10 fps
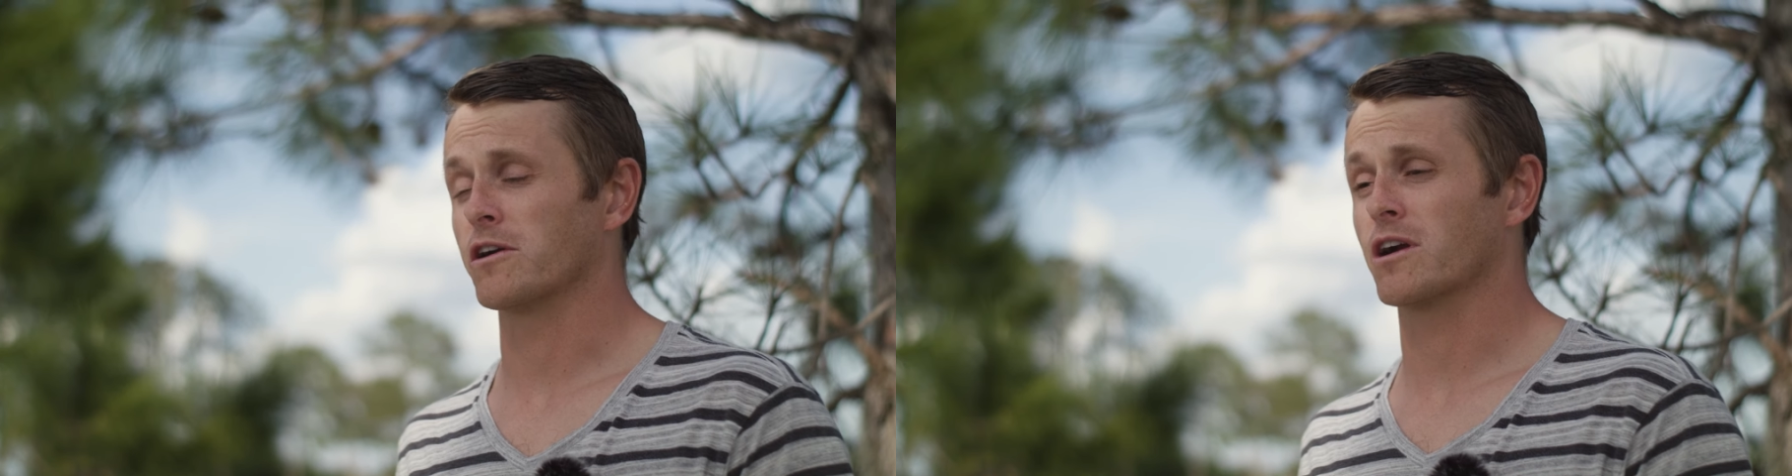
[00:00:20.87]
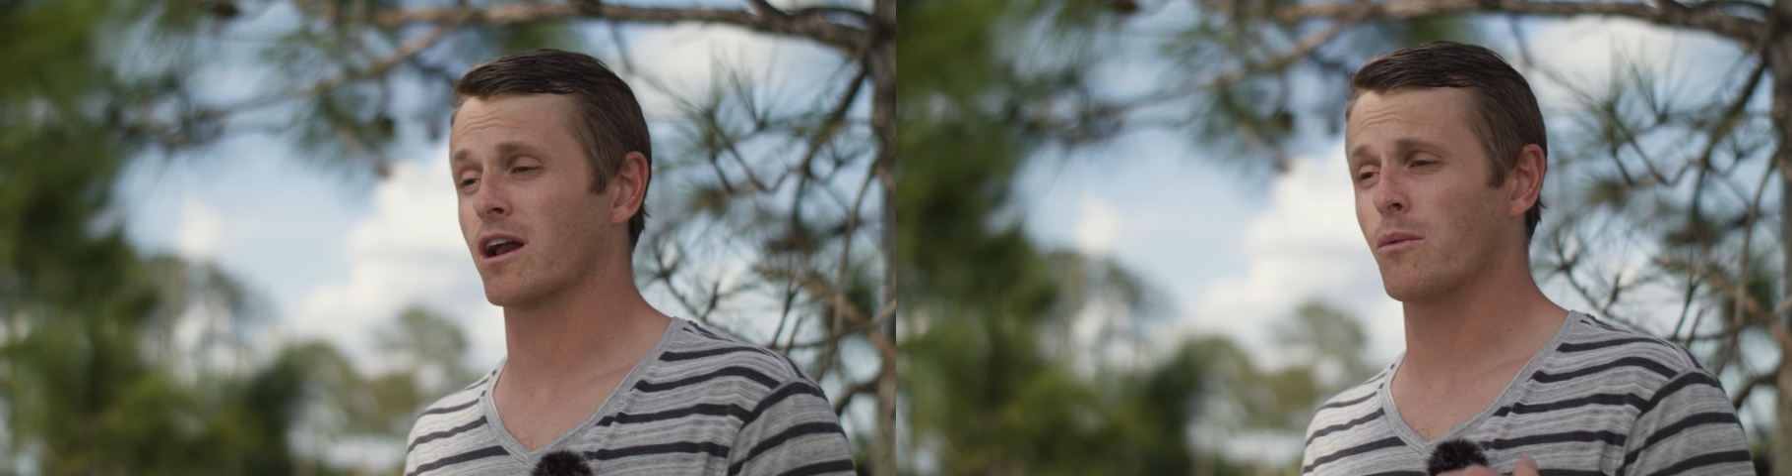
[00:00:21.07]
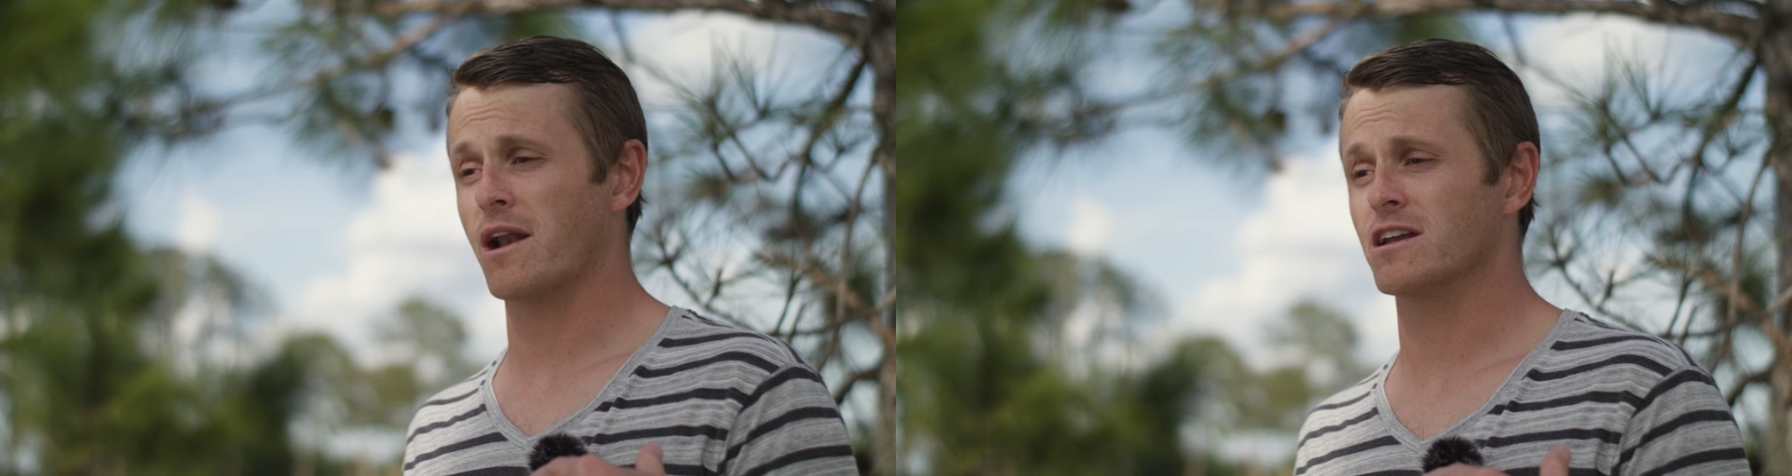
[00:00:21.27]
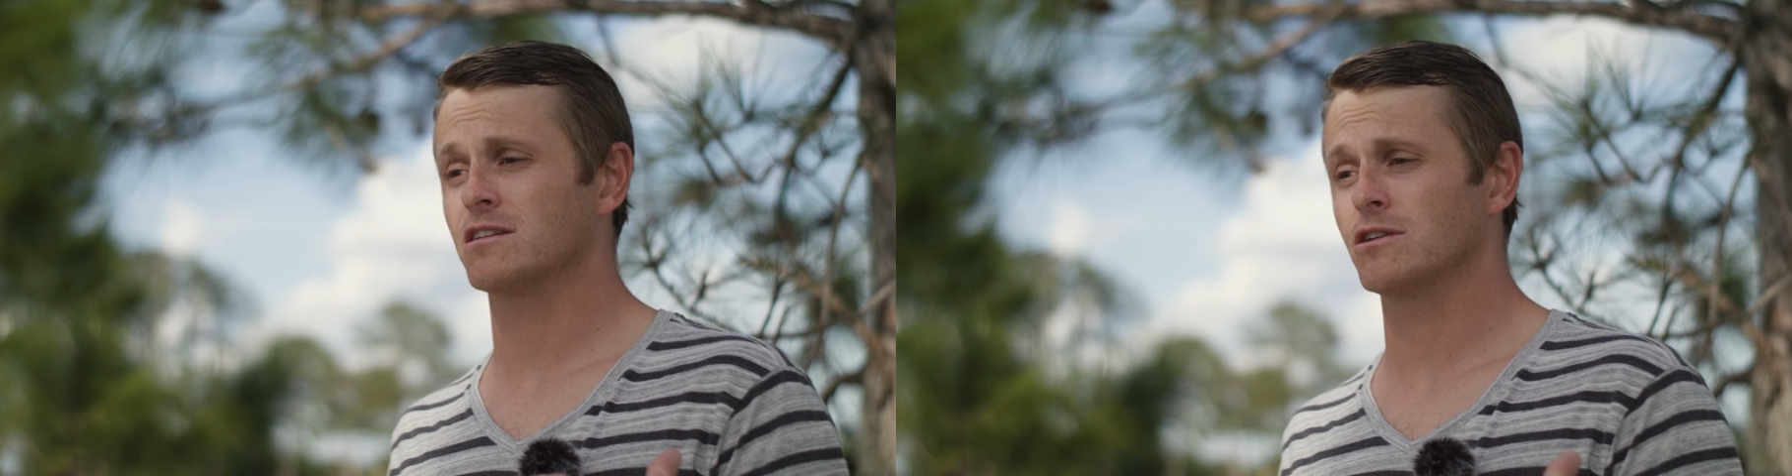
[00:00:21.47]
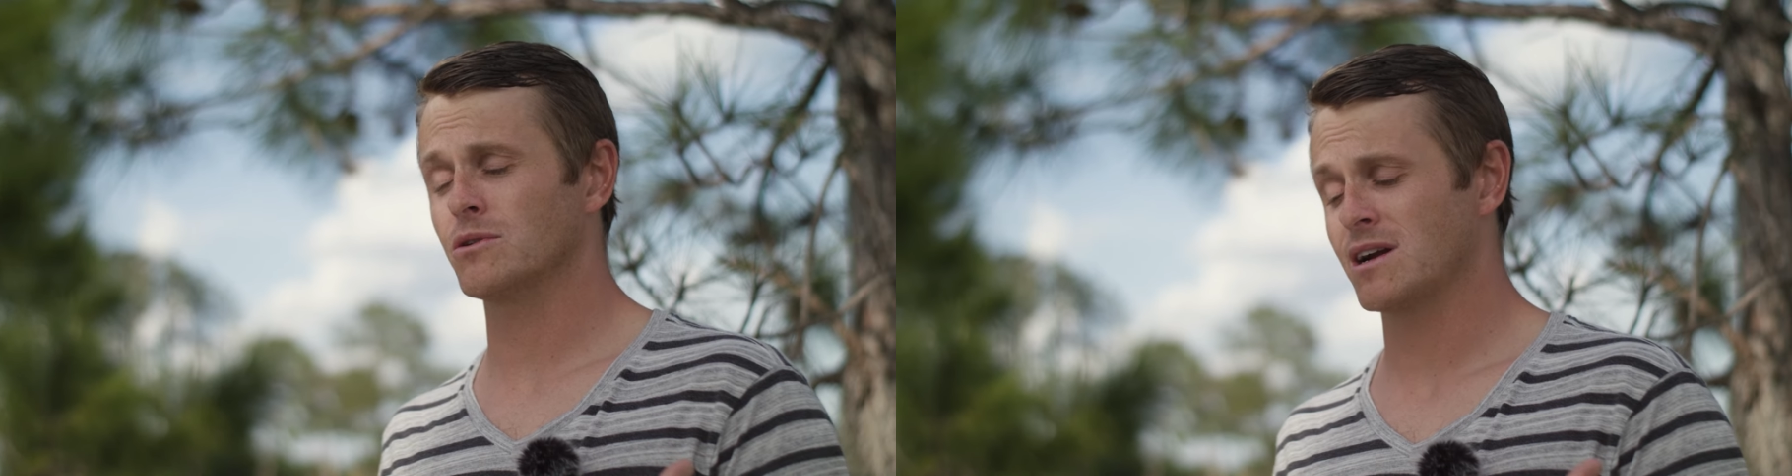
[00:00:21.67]
you're going to want to
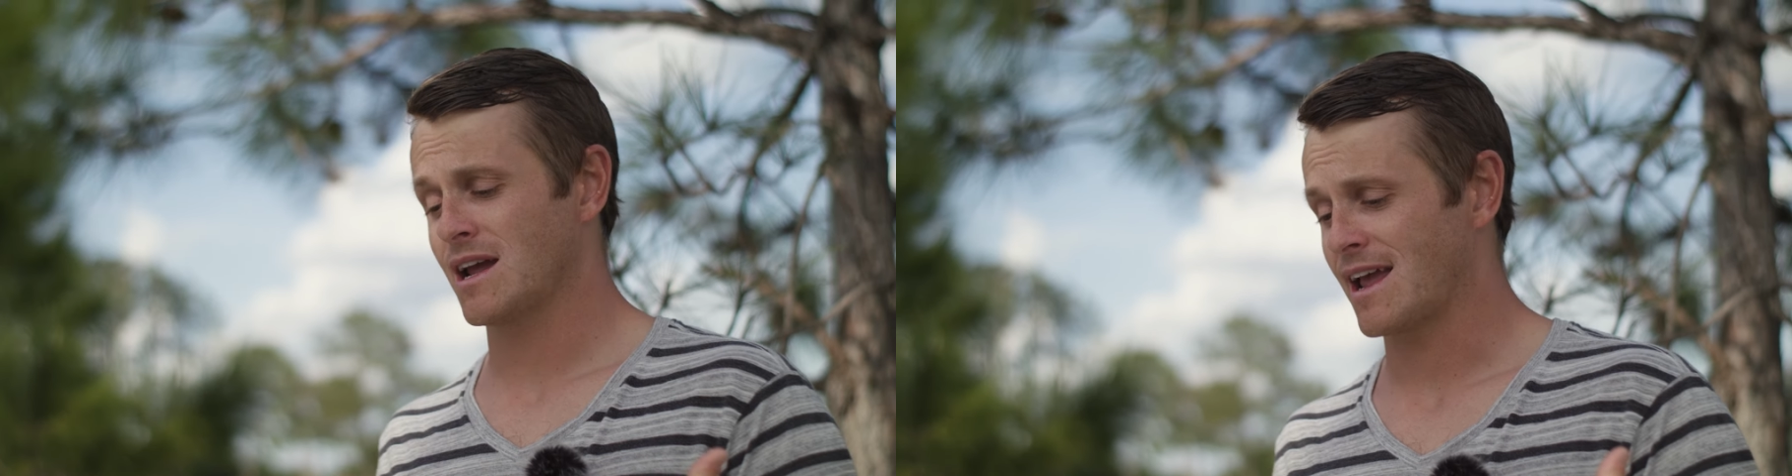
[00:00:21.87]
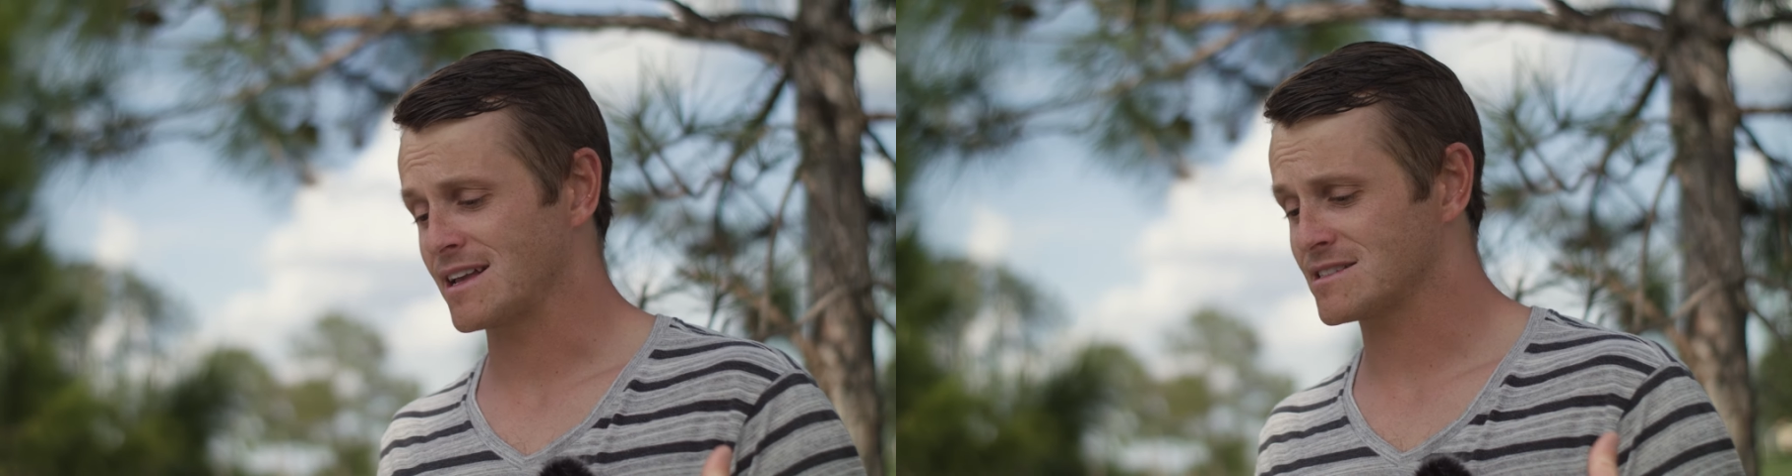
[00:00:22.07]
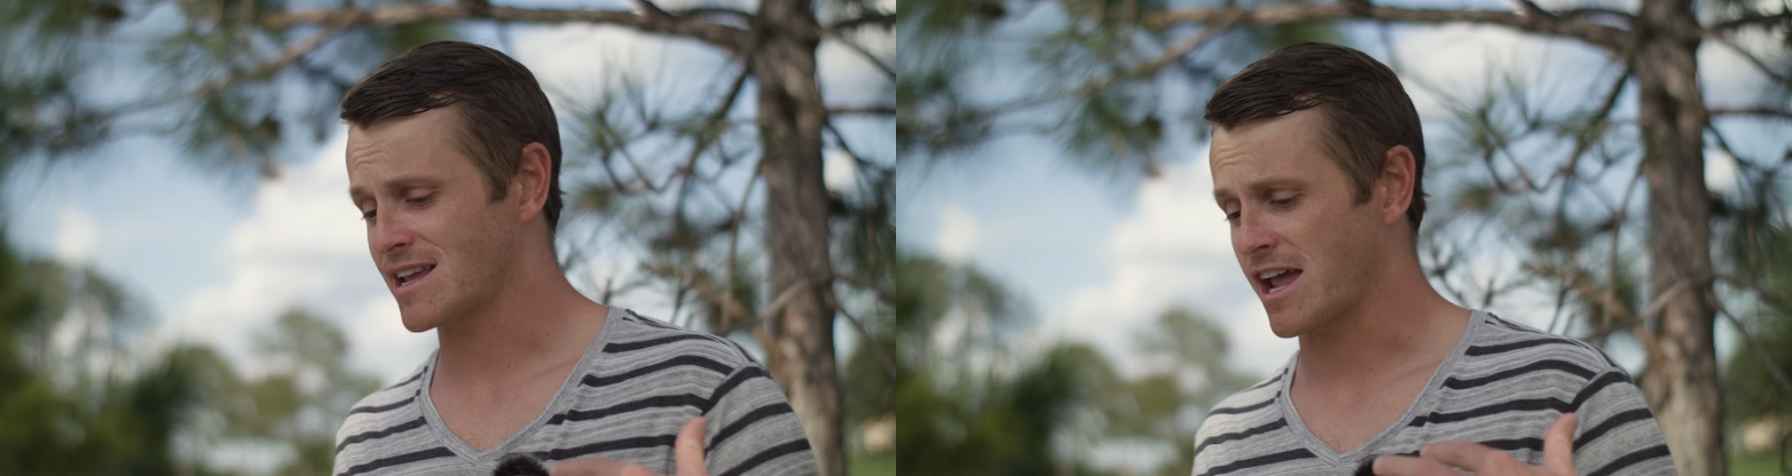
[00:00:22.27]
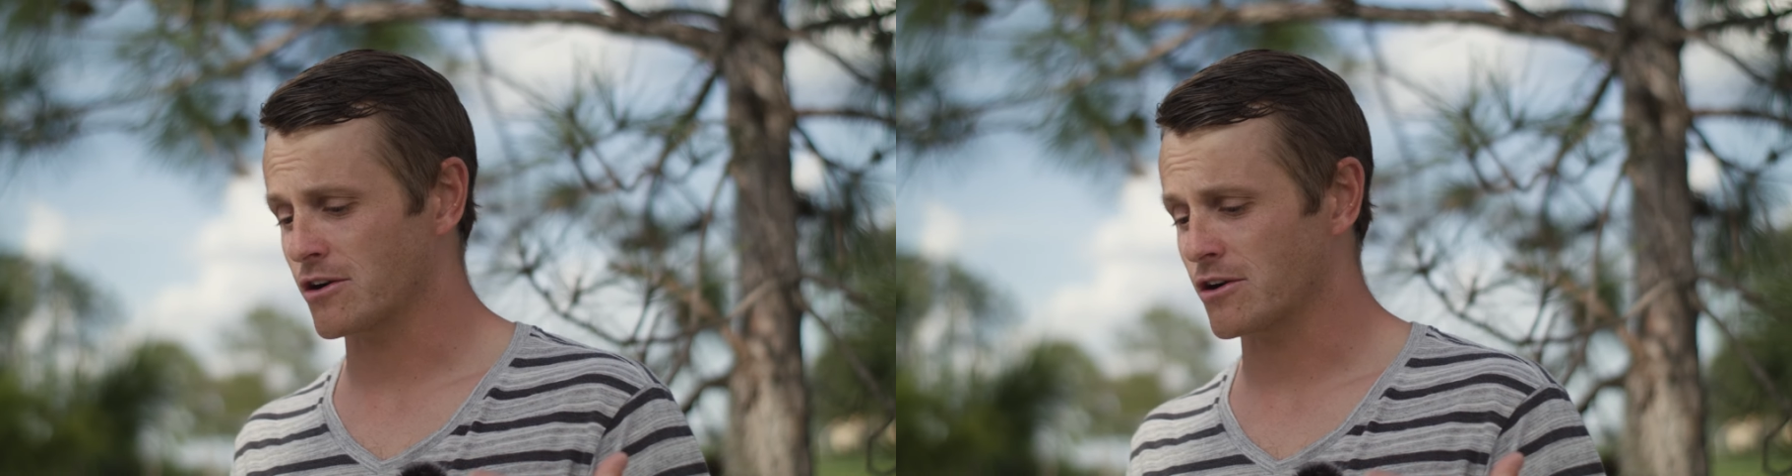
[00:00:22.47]
do is set